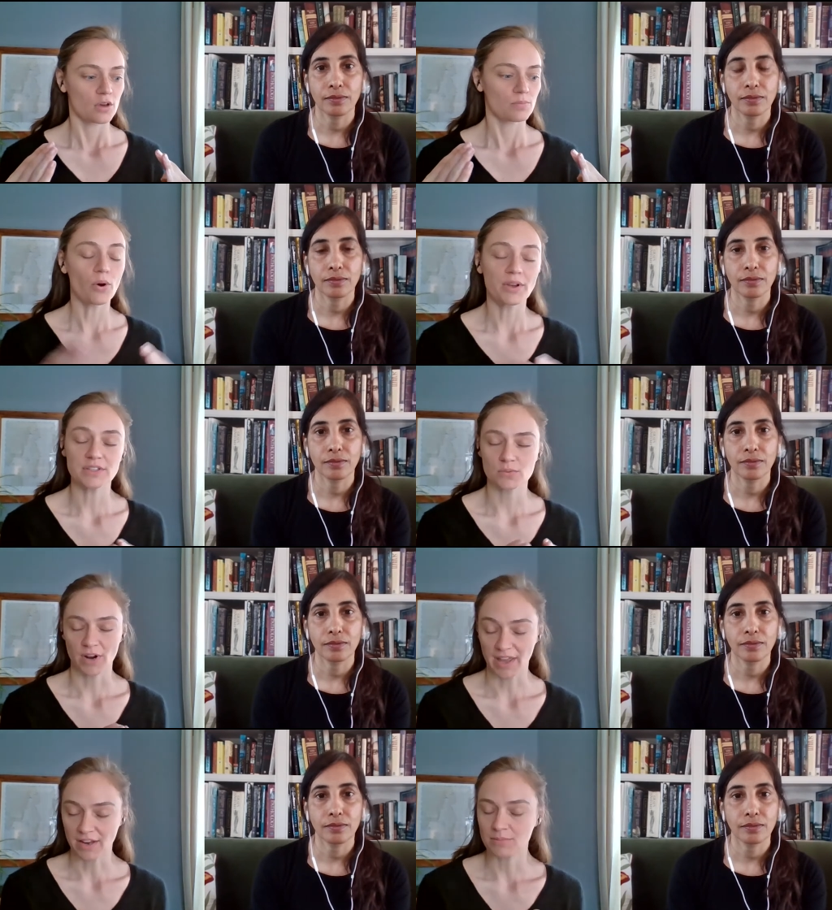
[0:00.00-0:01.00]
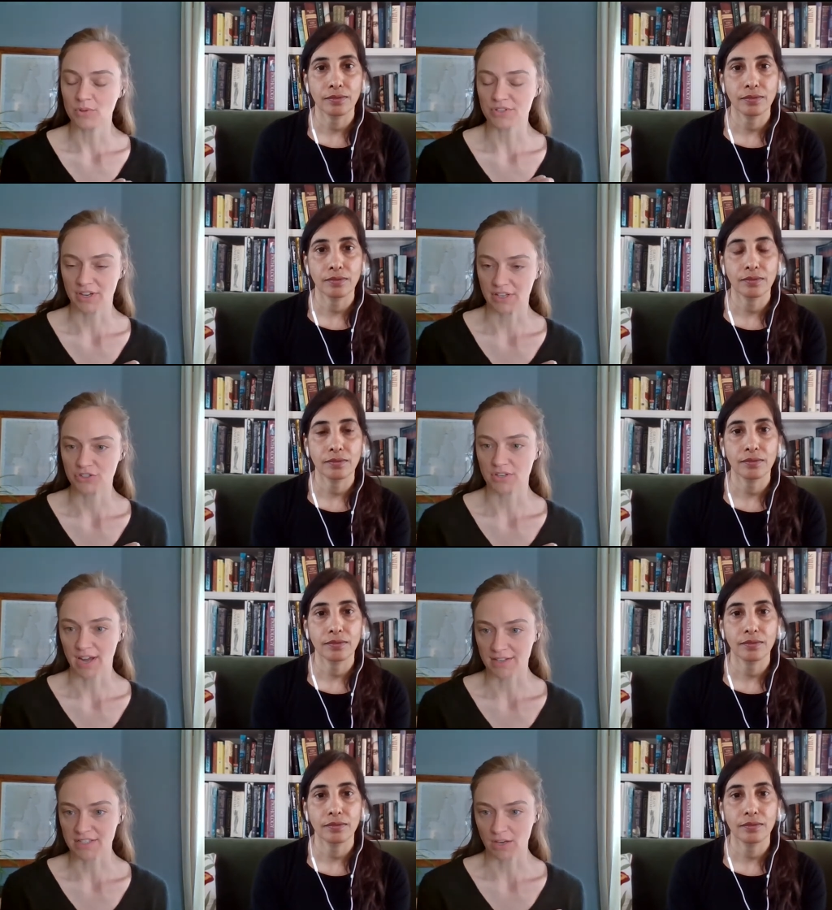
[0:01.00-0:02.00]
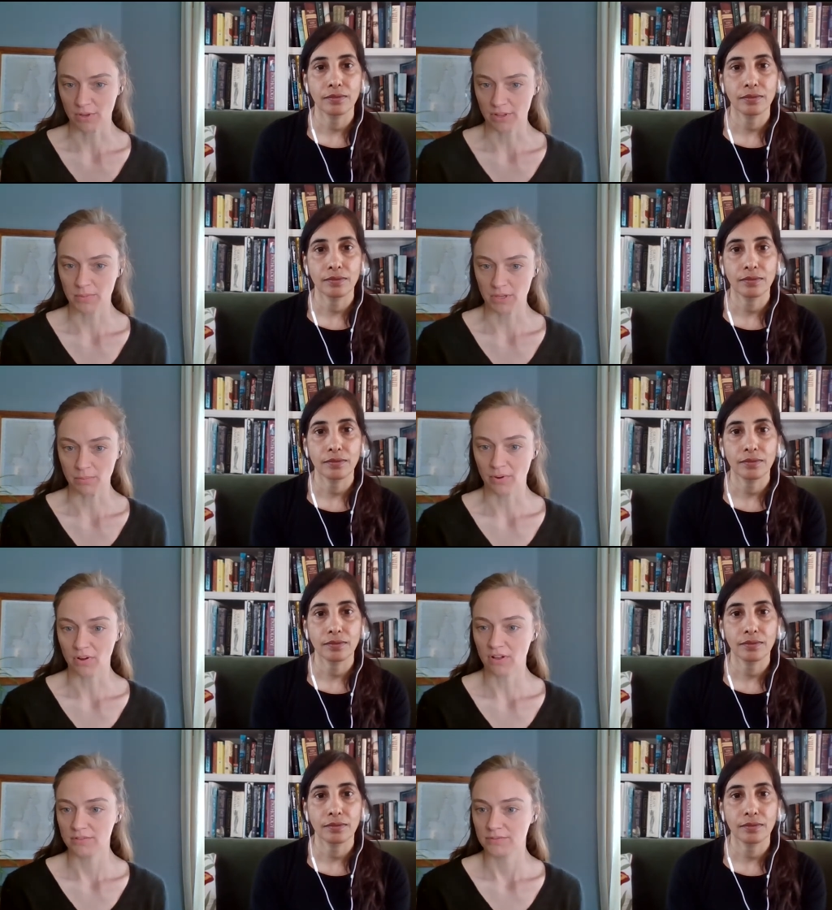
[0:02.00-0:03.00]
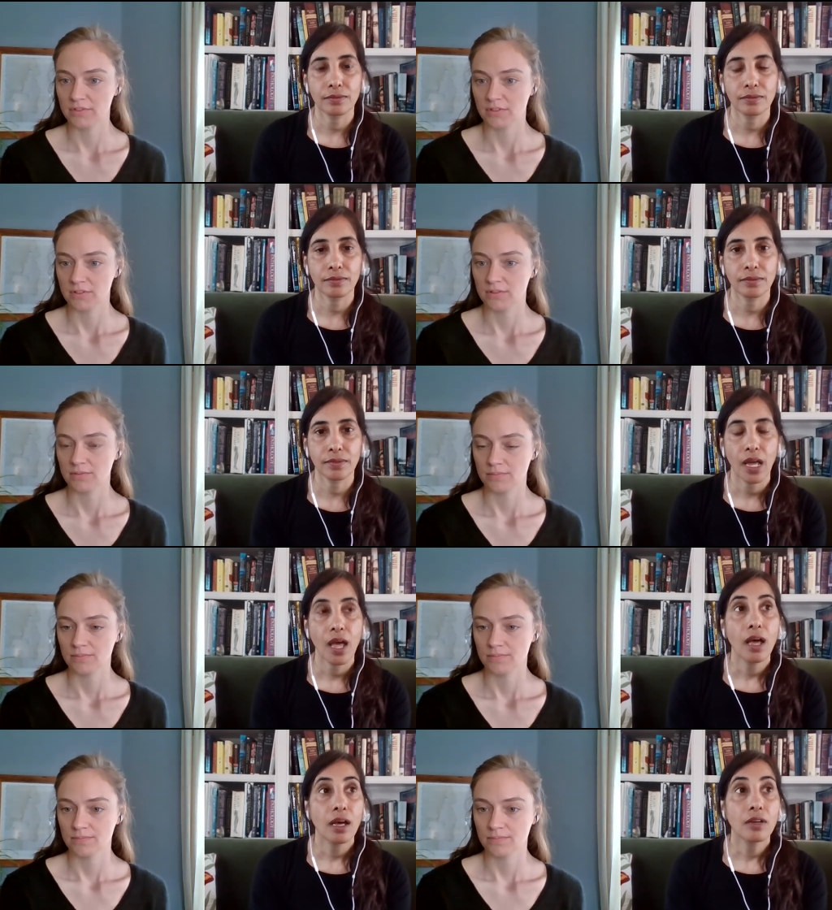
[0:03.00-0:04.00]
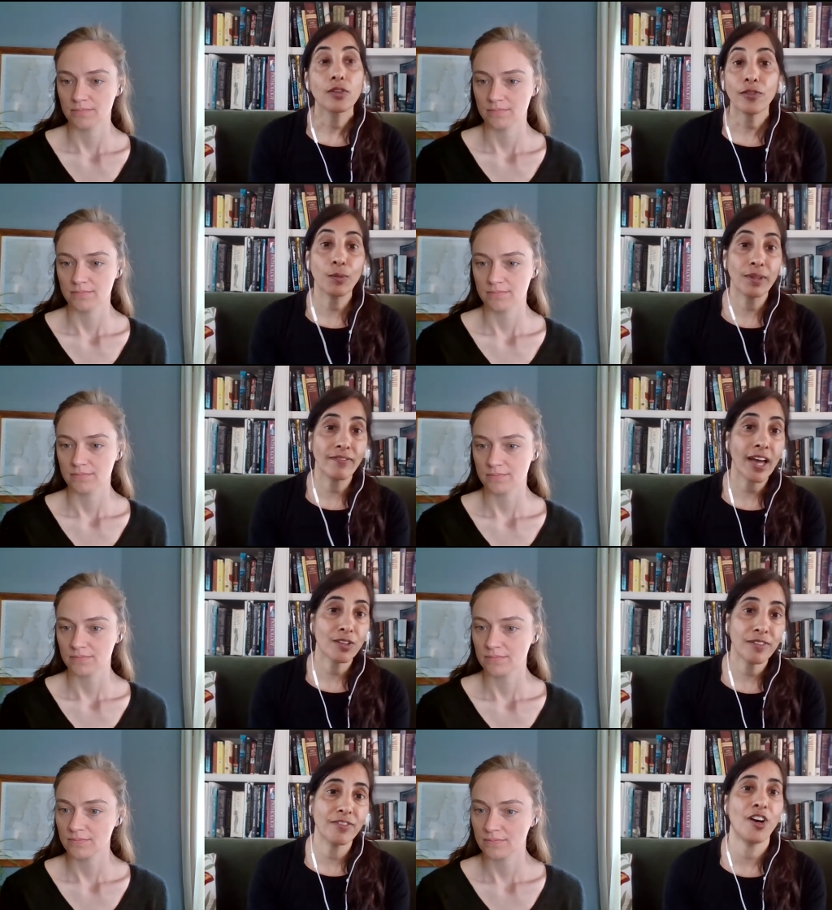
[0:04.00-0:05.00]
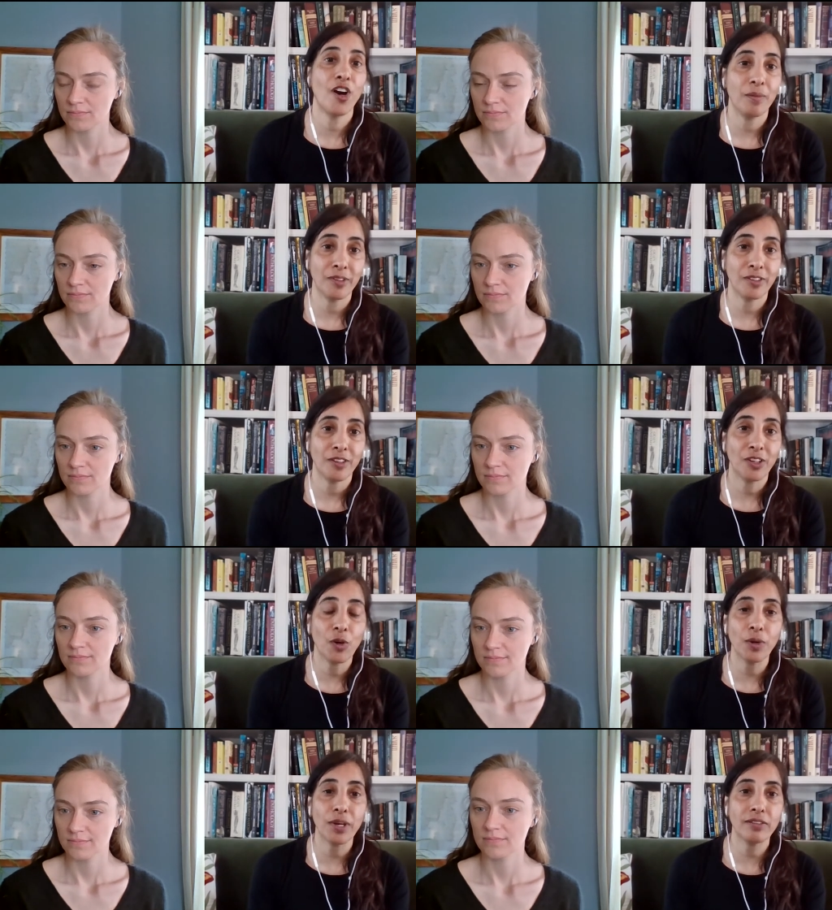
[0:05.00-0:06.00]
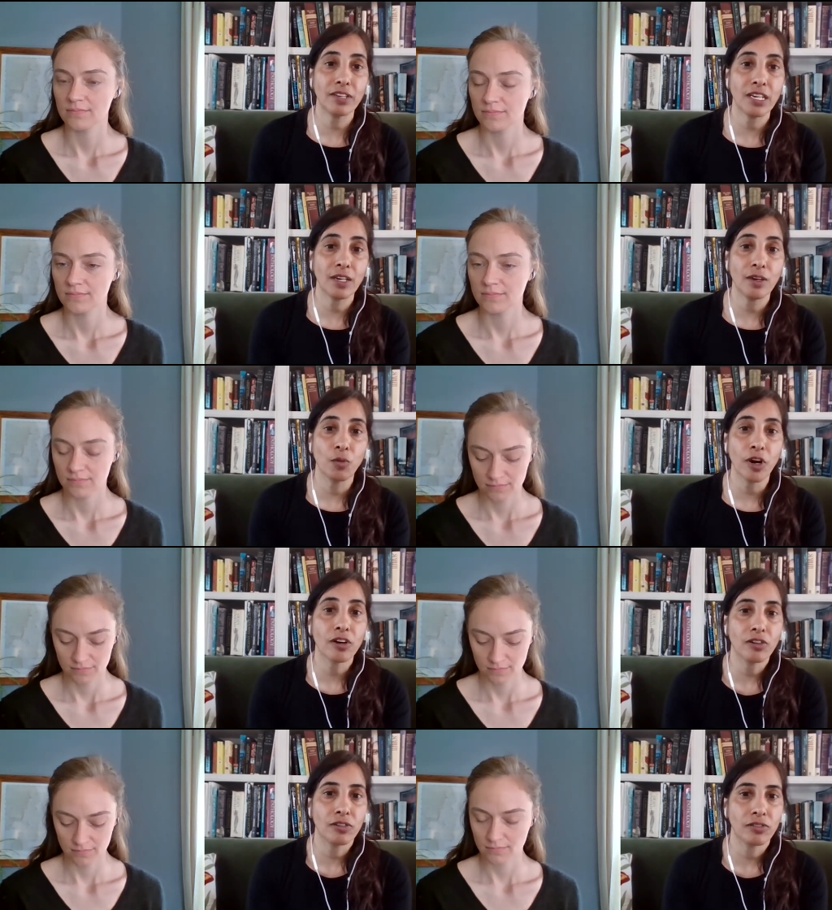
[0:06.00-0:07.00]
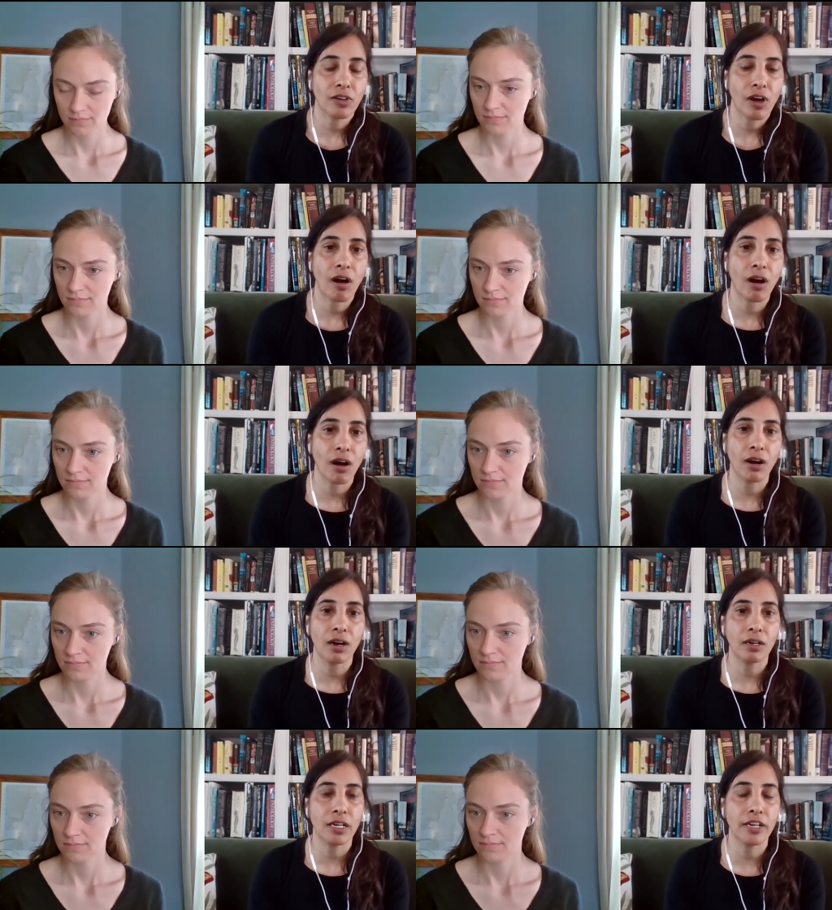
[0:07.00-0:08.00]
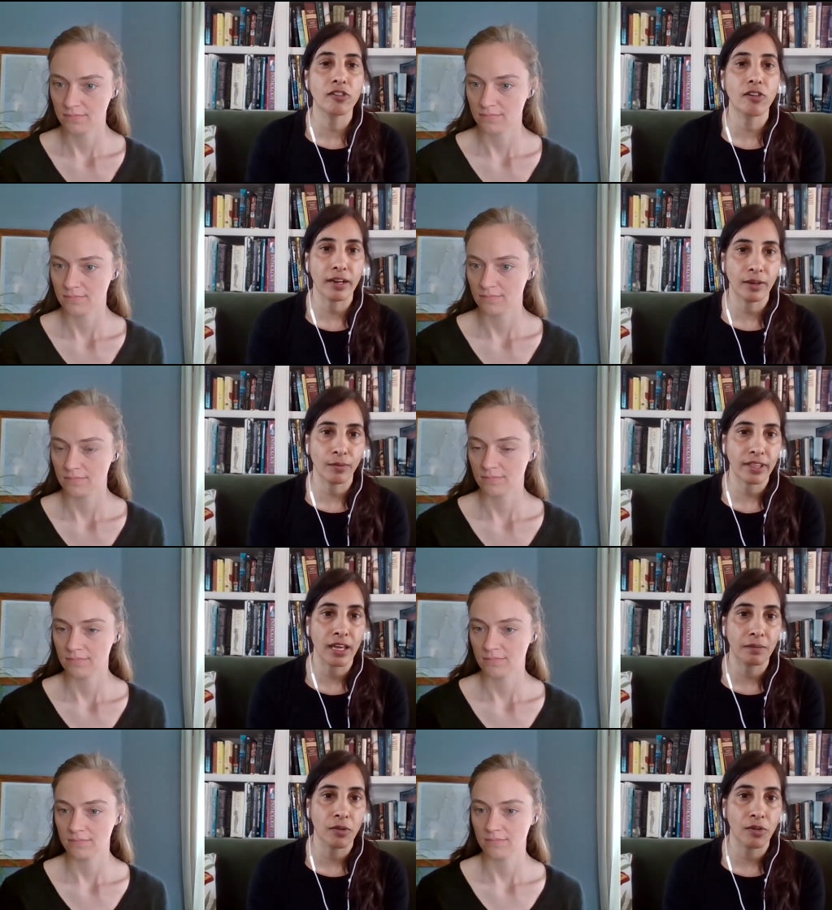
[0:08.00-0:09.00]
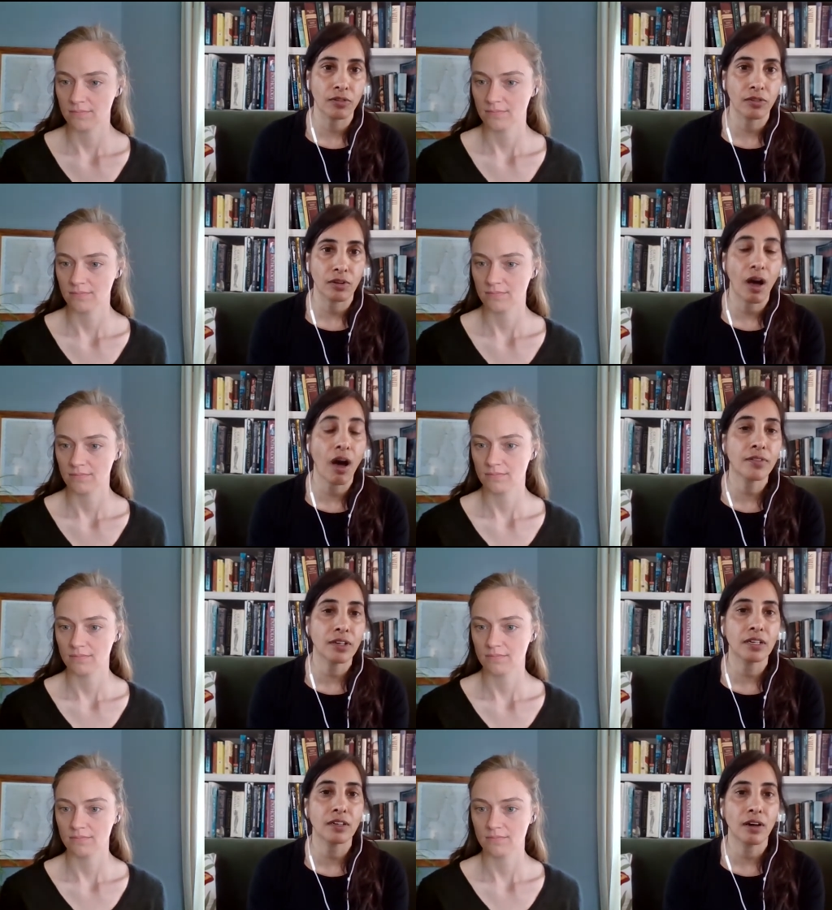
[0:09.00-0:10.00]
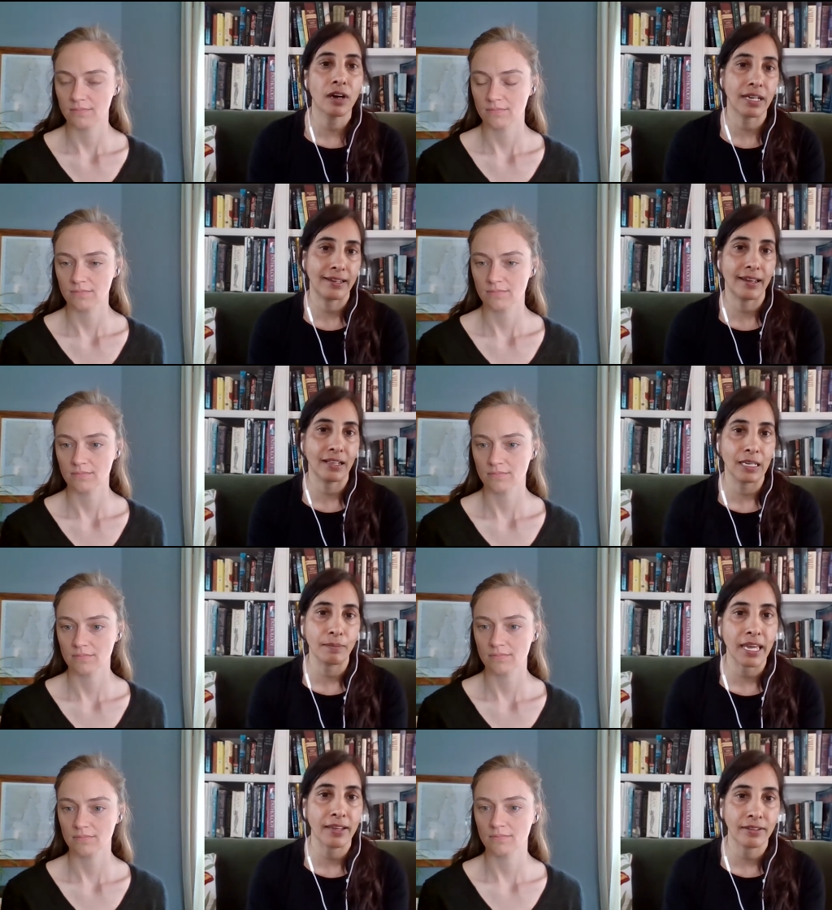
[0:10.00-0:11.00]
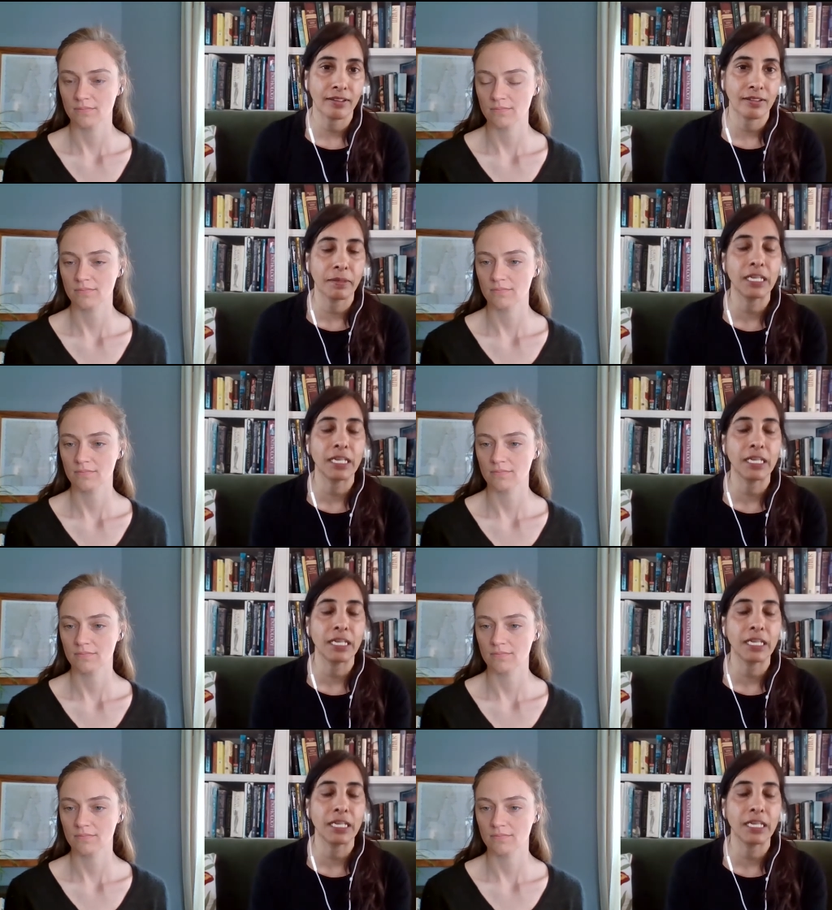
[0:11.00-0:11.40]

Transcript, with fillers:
Speaker 1: points where animals are interacting with people. So with factory farms,
Speaker 2: you know, we see workers are interacting with animals often on a daily basis. I